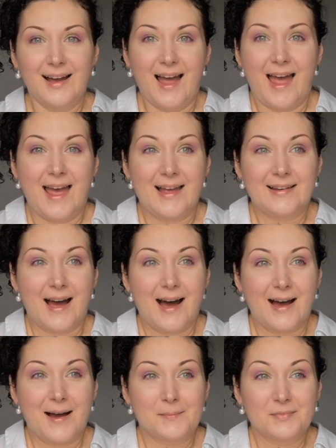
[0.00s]

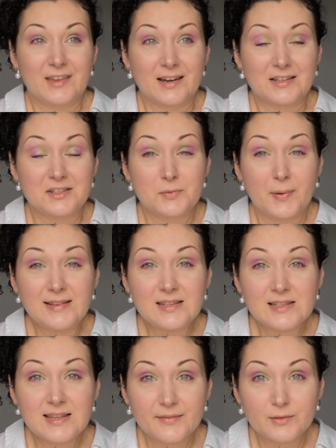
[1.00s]
And there's
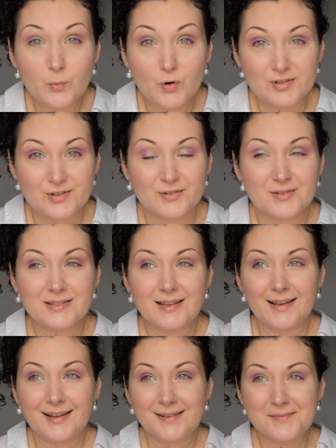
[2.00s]
27 modules
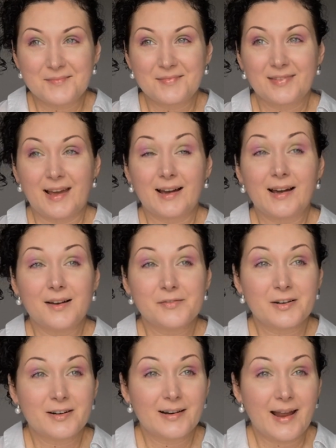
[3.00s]
that
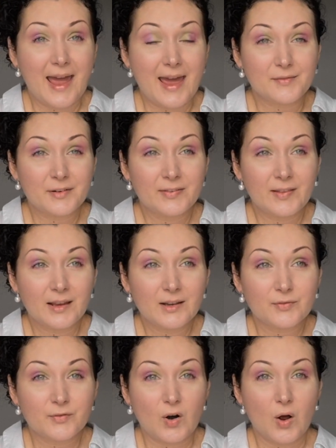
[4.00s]
cover everything
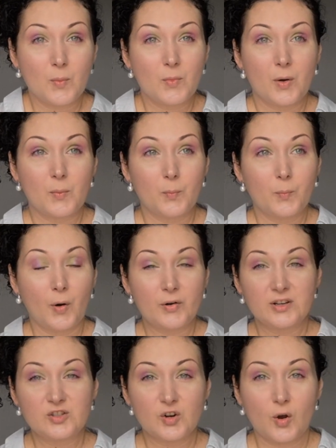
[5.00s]
from
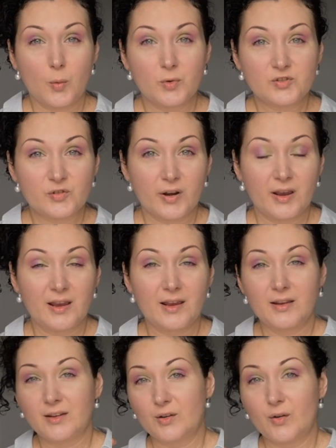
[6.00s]
body geometry,
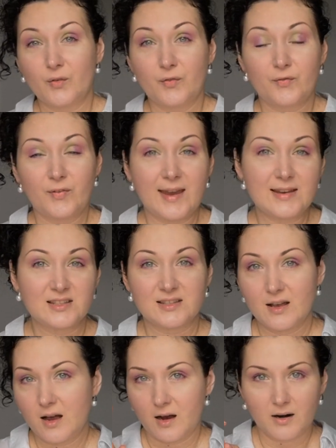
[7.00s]
you know, face
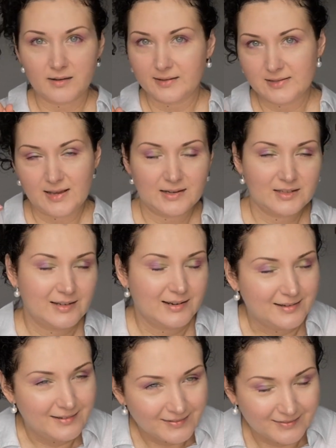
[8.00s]

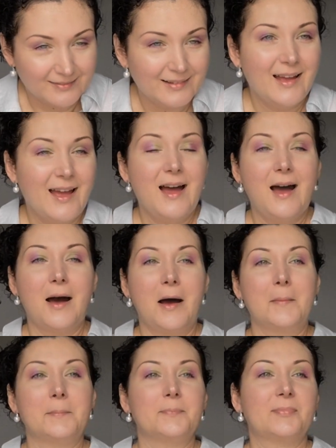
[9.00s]
architecture,
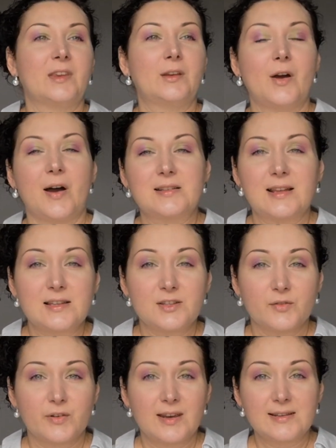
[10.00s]
you know,
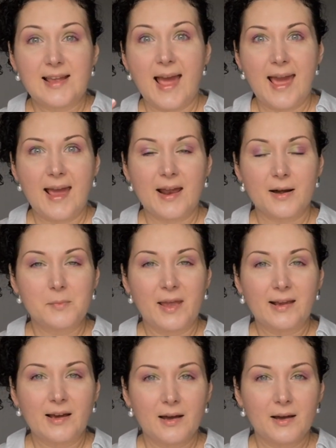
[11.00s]
accessories, hair,
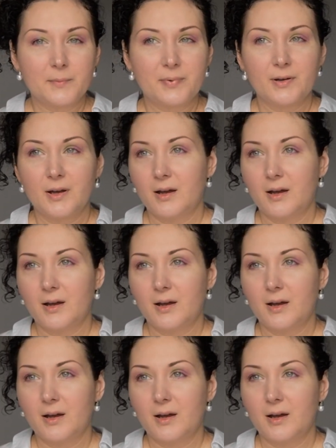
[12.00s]
makeup,